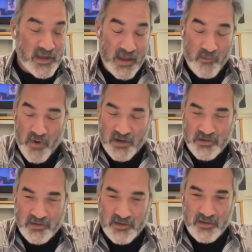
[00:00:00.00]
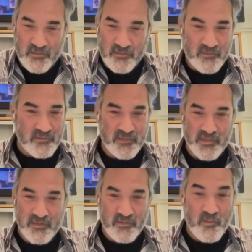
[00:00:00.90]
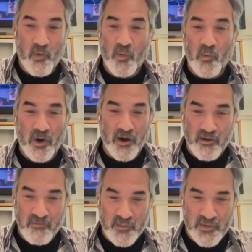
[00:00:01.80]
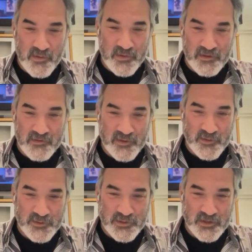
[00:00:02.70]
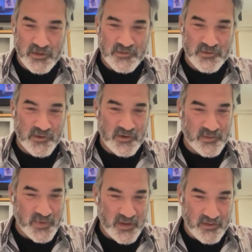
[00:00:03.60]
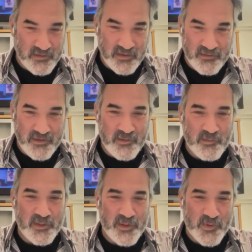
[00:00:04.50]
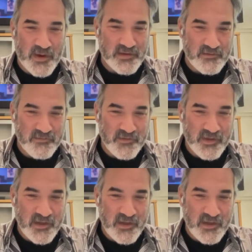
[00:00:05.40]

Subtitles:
I can't wait to see more work from you in the future. I'm sure it'll be equally impressive.